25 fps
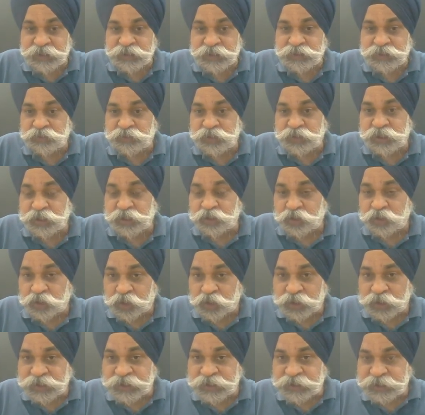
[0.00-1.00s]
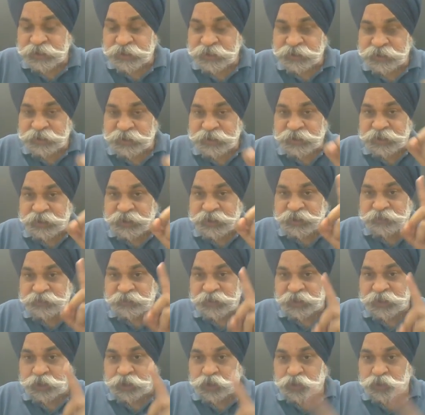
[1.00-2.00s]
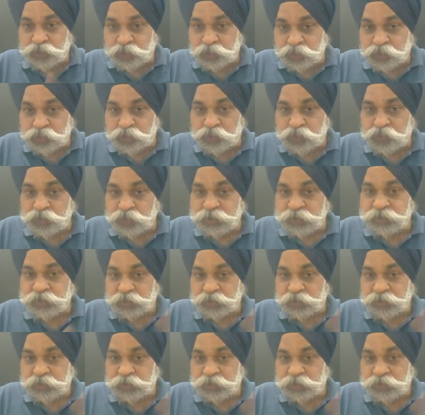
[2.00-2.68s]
So the oxygen is decreased by 2,